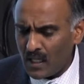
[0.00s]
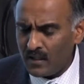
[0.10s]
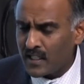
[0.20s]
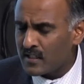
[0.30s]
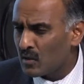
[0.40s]

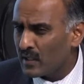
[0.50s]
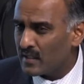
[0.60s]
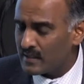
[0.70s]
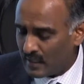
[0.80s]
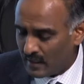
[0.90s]
Let's look at
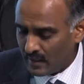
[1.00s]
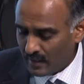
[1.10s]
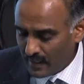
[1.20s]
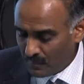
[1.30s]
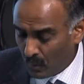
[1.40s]
this
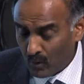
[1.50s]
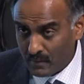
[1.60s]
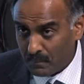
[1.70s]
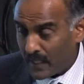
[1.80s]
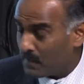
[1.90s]

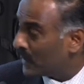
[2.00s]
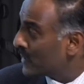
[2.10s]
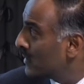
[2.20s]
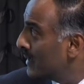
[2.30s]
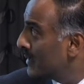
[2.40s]
important
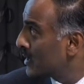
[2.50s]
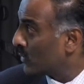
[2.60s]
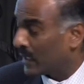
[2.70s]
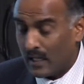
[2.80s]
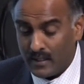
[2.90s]
papers in this
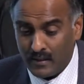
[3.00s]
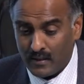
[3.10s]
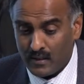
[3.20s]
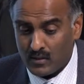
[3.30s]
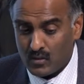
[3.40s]
regard
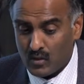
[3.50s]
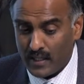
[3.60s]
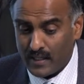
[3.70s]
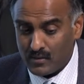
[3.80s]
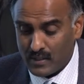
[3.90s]
to try
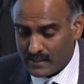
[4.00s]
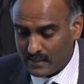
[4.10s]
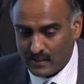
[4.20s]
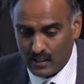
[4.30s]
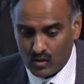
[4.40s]
and address
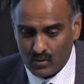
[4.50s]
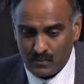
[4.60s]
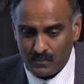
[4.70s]
this issue.